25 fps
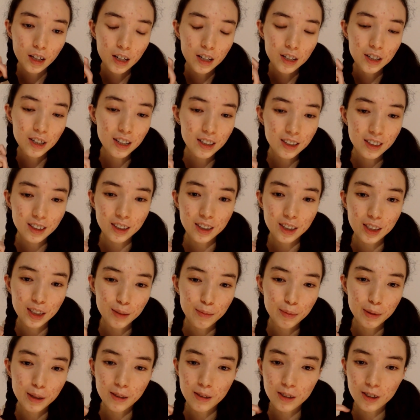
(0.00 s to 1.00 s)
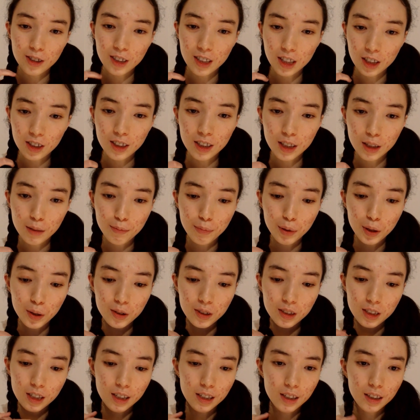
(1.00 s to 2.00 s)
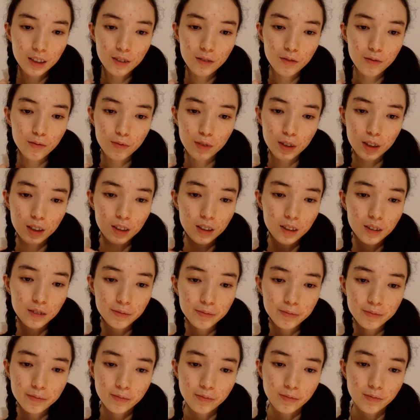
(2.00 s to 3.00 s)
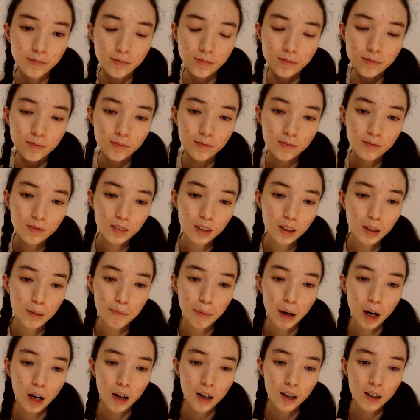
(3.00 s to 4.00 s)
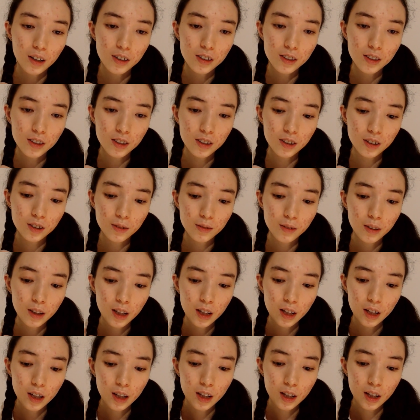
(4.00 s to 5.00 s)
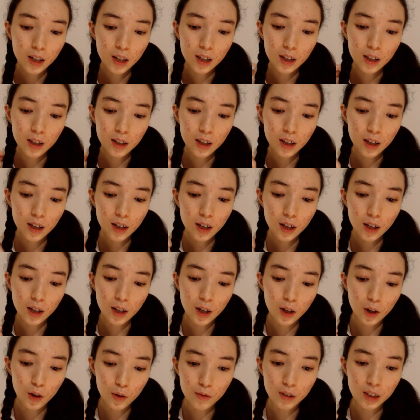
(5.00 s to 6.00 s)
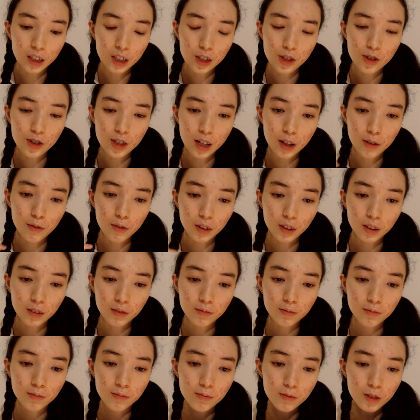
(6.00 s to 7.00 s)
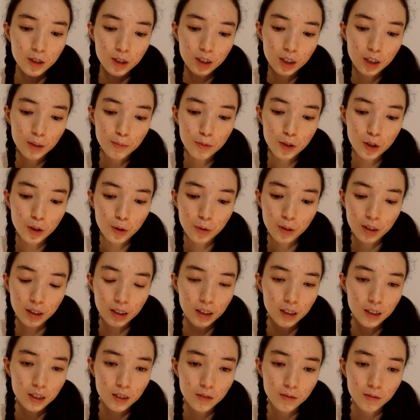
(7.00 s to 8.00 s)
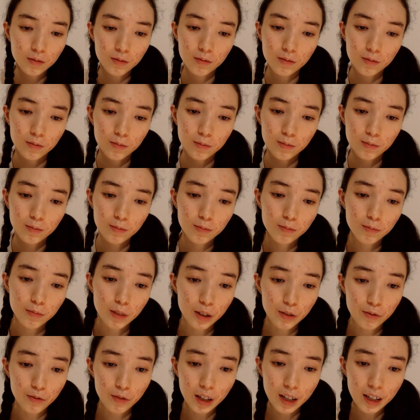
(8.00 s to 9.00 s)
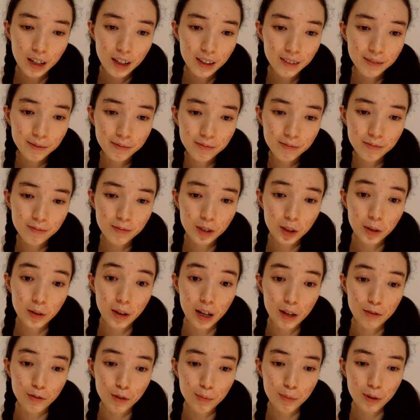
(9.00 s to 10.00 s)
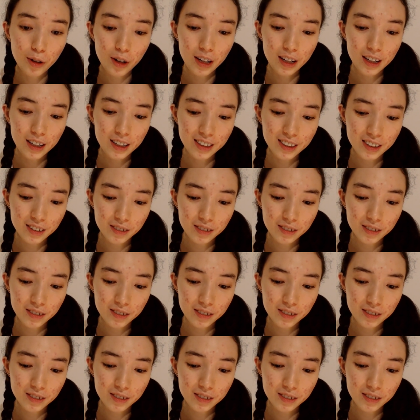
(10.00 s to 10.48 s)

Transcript: Just keep putting the parts over each other. Just keep doing it. And then you have a braid.